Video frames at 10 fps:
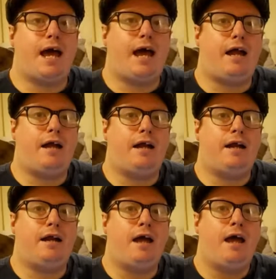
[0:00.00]

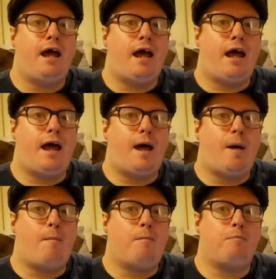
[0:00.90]
And
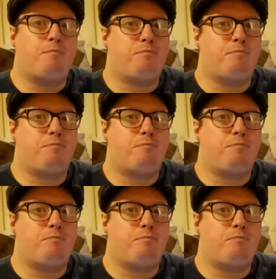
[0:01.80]
all